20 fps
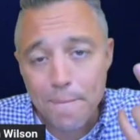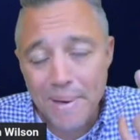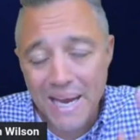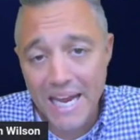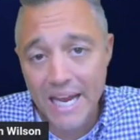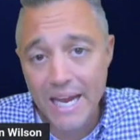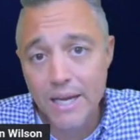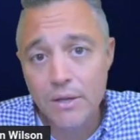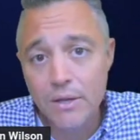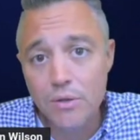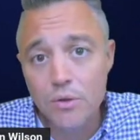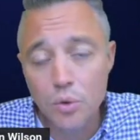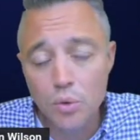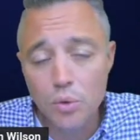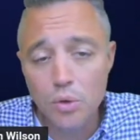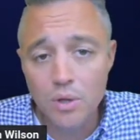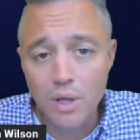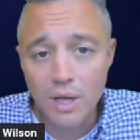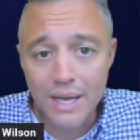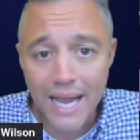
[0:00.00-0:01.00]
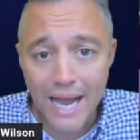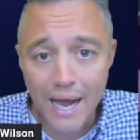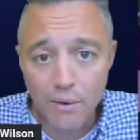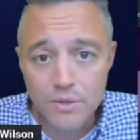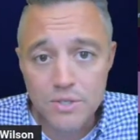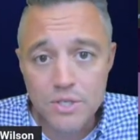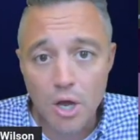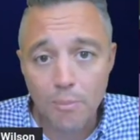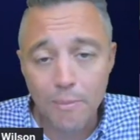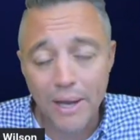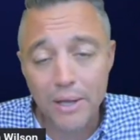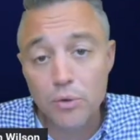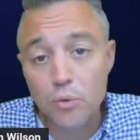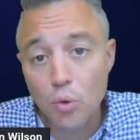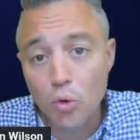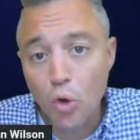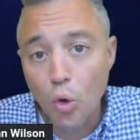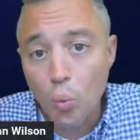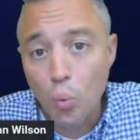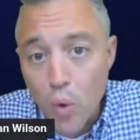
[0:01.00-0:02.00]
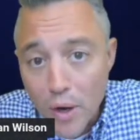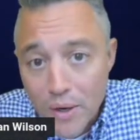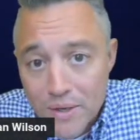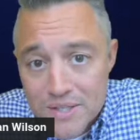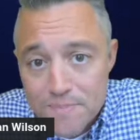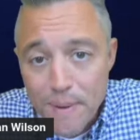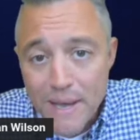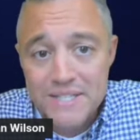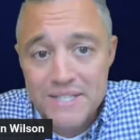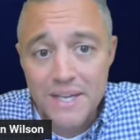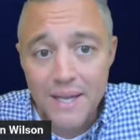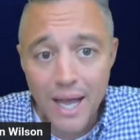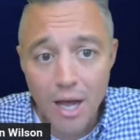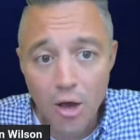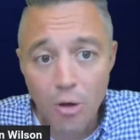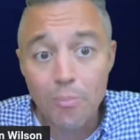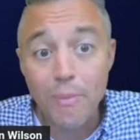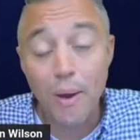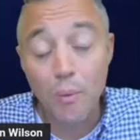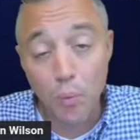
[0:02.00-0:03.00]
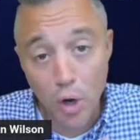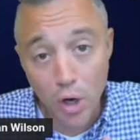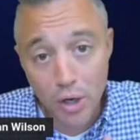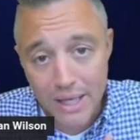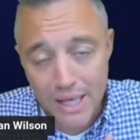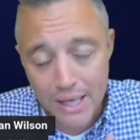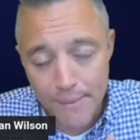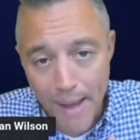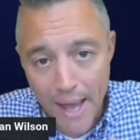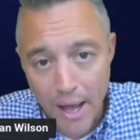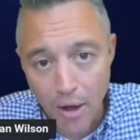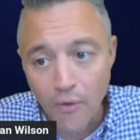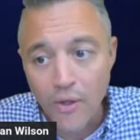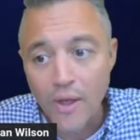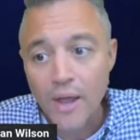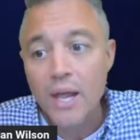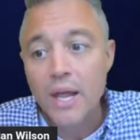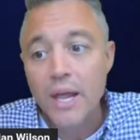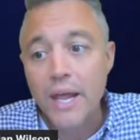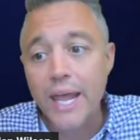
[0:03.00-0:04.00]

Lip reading: paid Google accounts on my Google Workspace account, my work email,